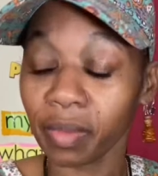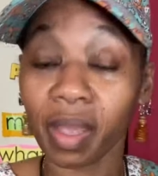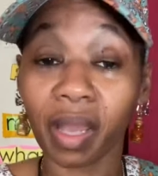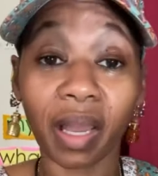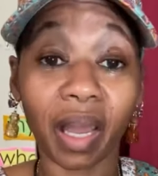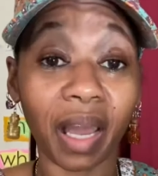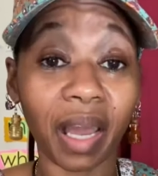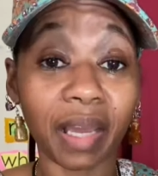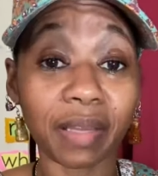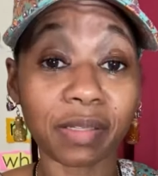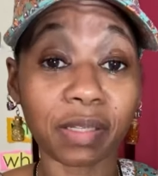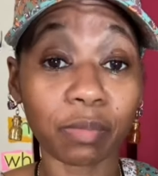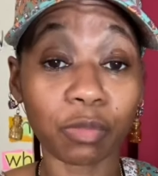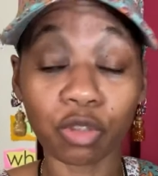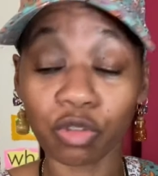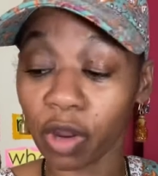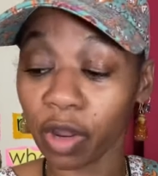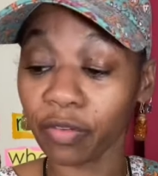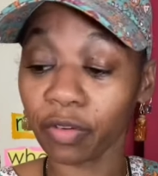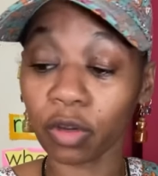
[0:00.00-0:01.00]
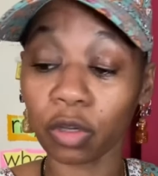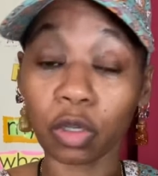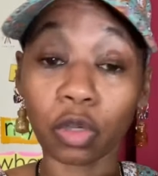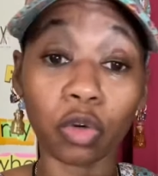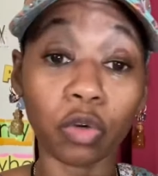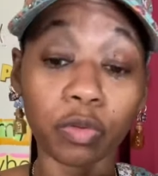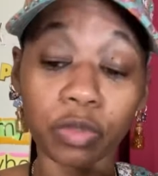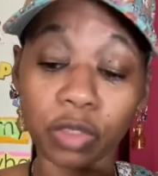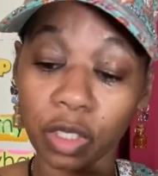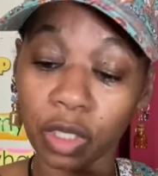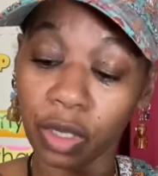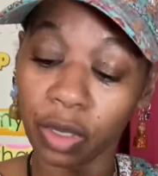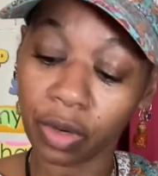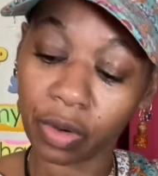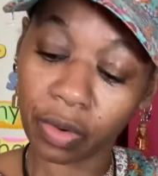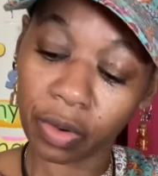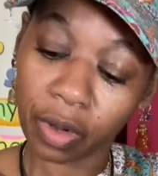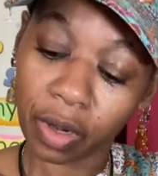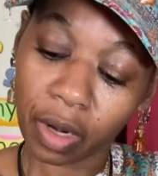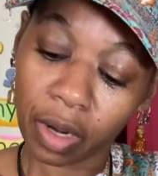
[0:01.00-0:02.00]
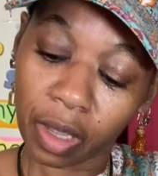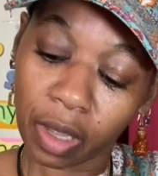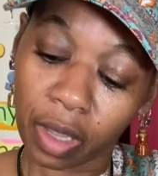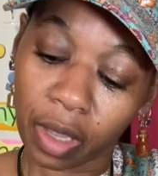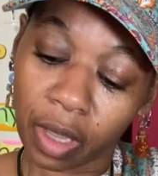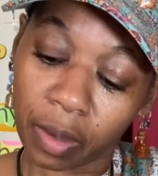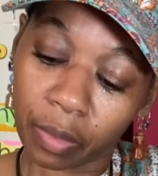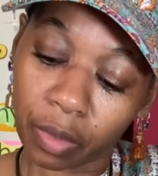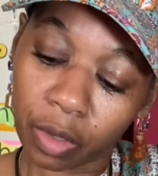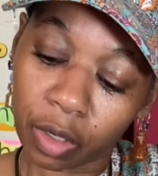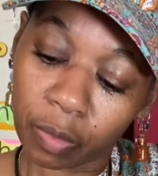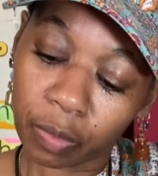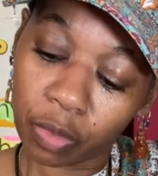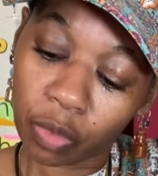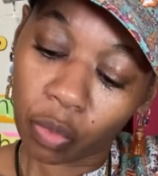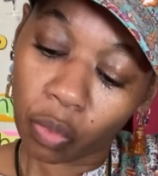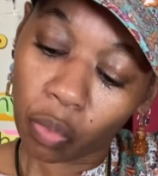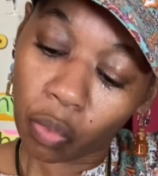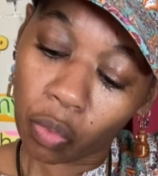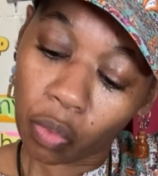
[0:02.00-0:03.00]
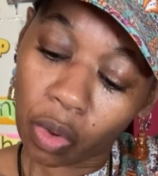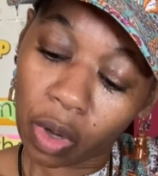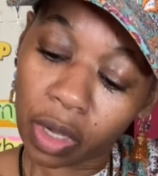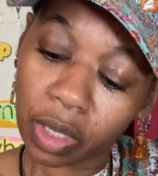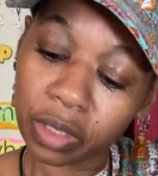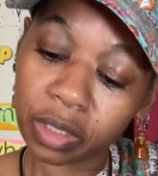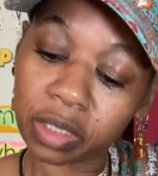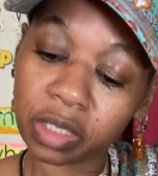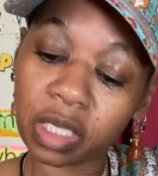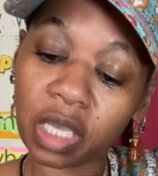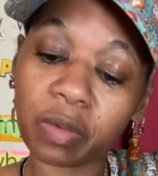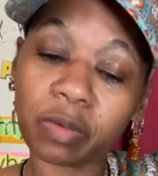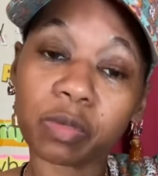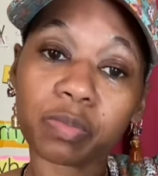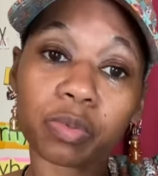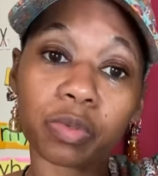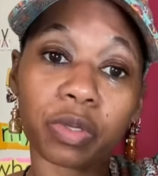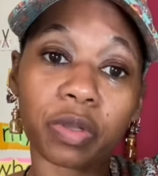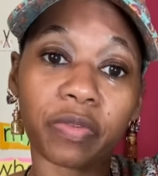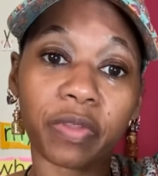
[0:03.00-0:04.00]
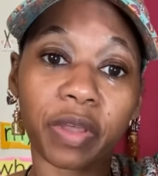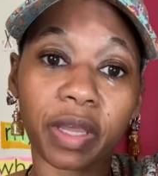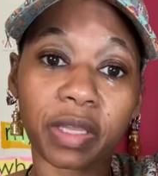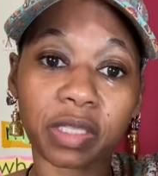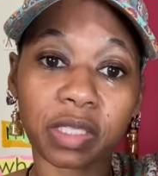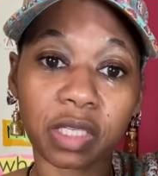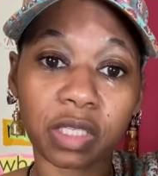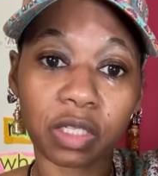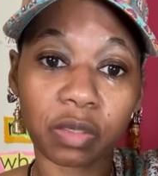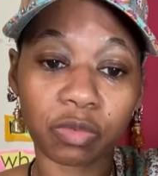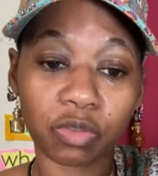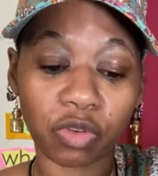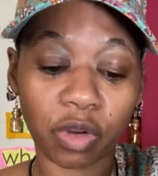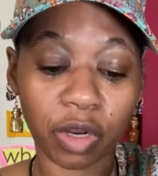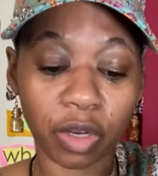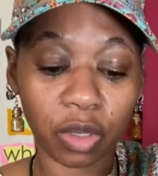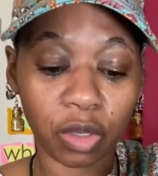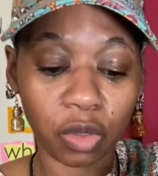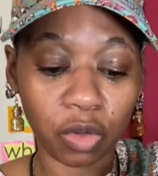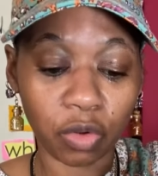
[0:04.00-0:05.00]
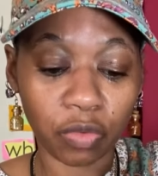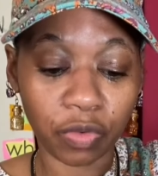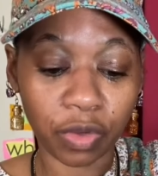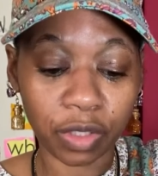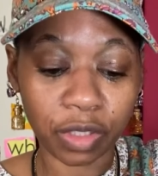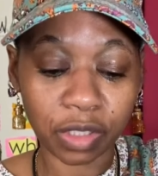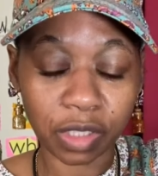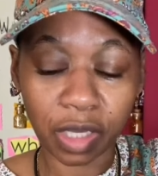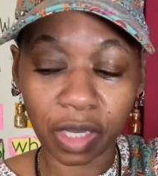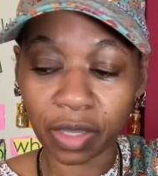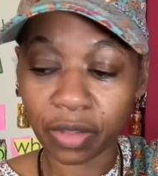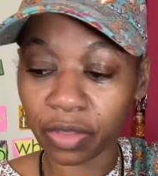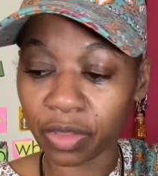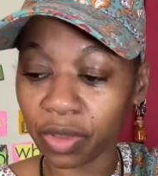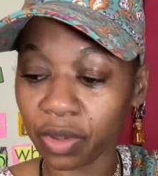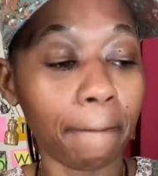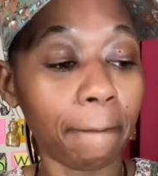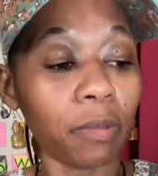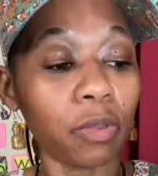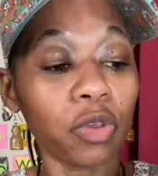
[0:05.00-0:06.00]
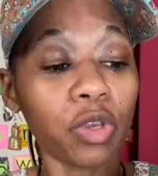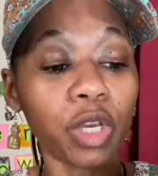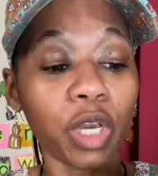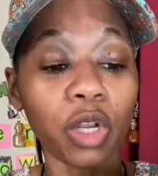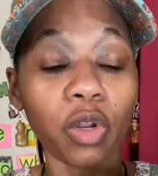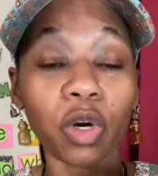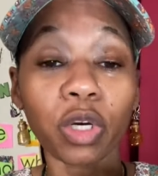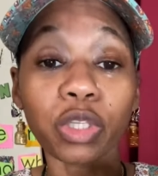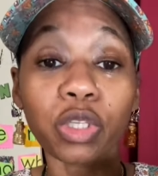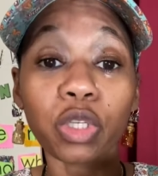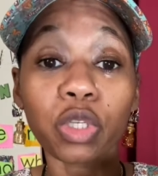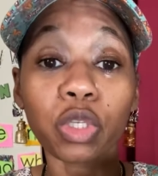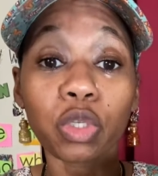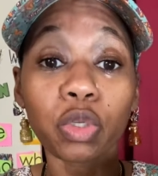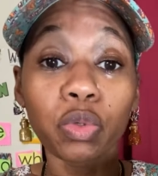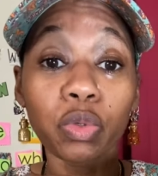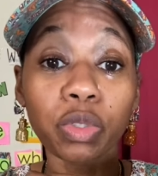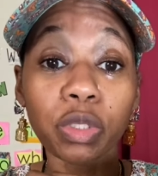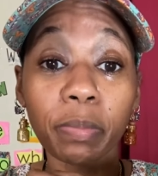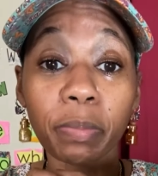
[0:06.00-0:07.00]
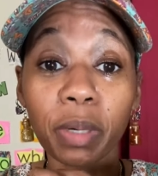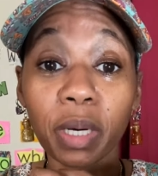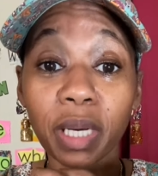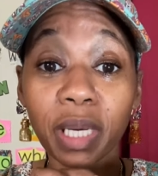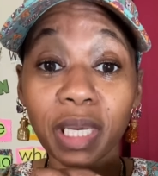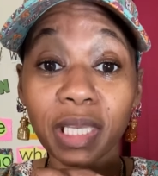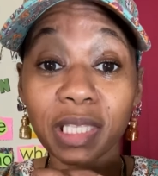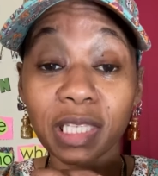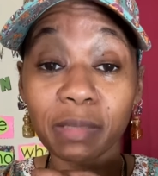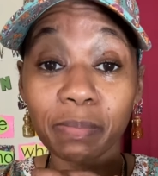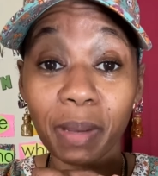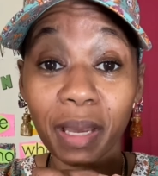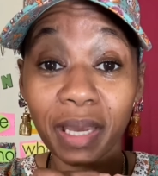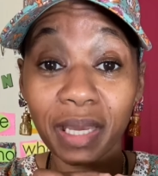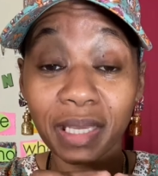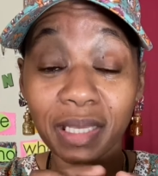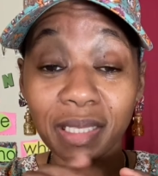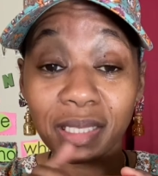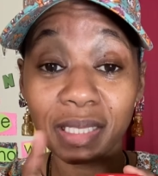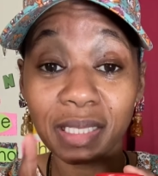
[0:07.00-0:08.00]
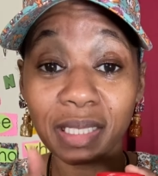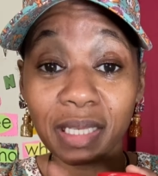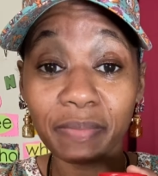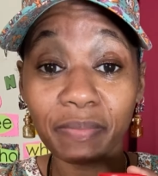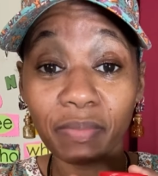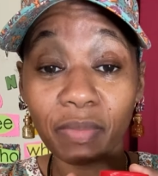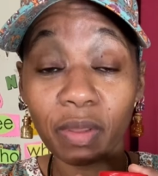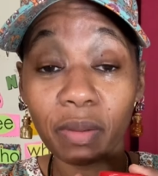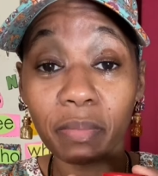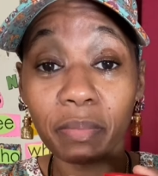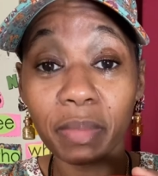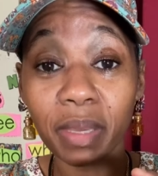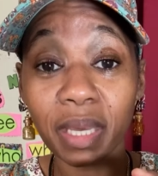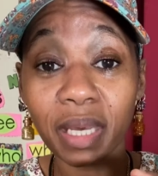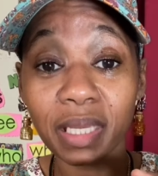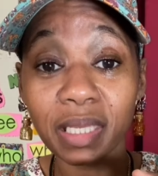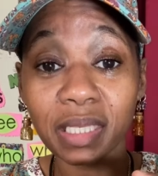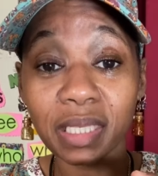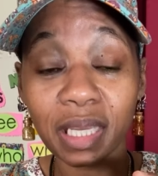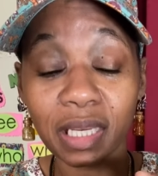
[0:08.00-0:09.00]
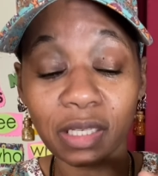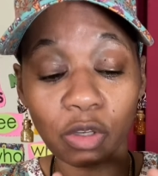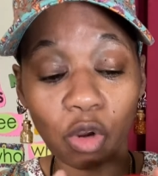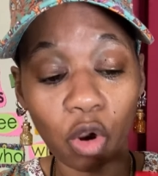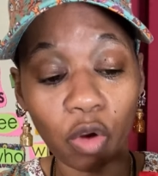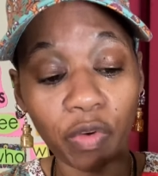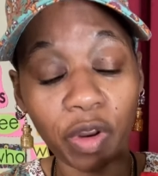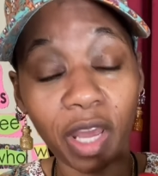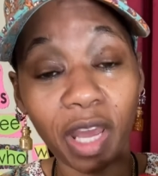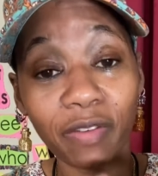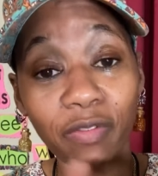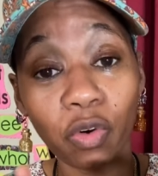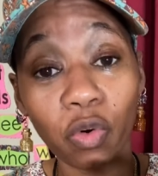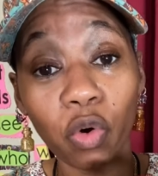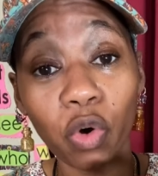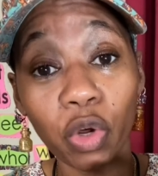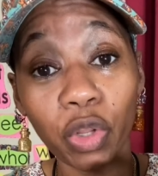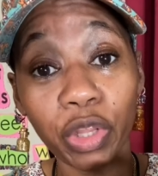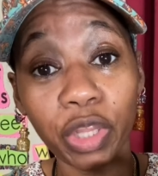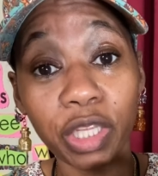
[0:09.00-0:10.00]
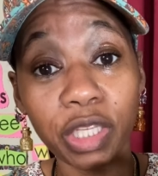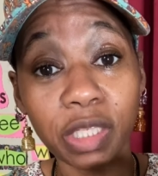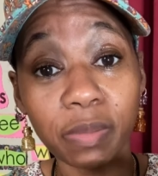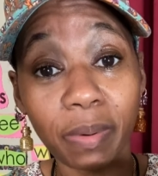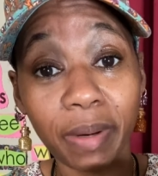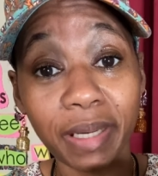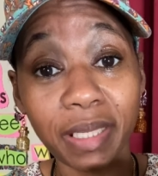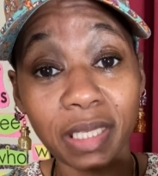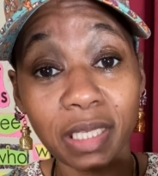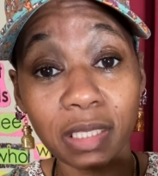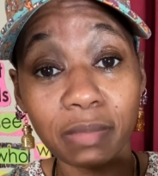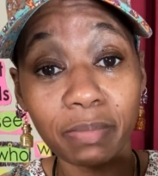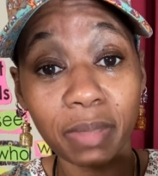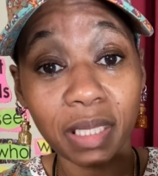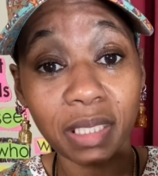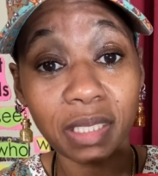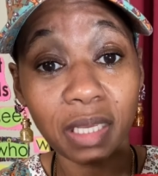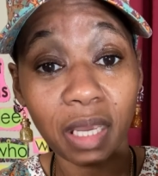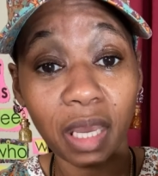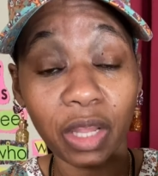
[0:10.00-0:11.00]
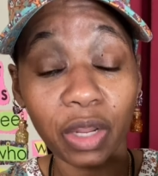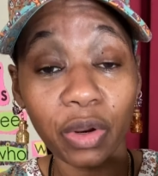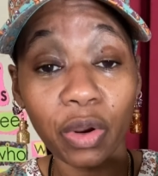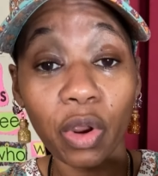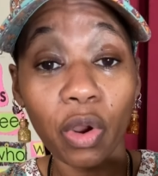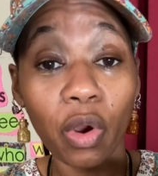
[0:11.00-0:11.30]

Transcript: I had some dried cloves here. I'm going to put 1 tablespoon of that. See, some dried clove inside there. You can also use a pumpkin spice mix that's already have all the spices mixed together,